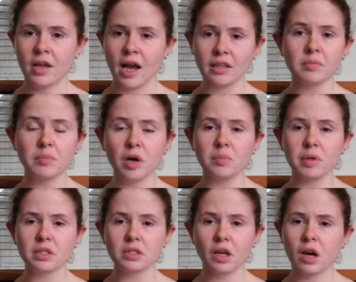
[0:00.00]
At the
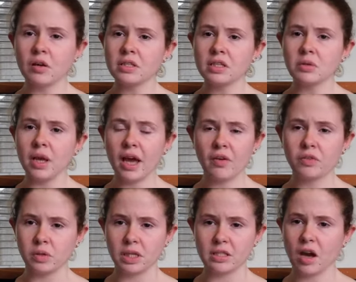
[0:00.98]
moment, the closest we have
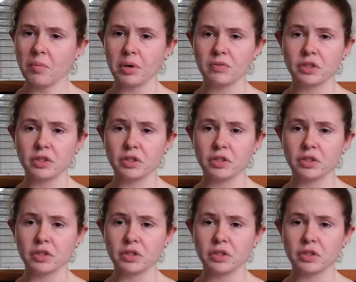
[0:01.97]
to an example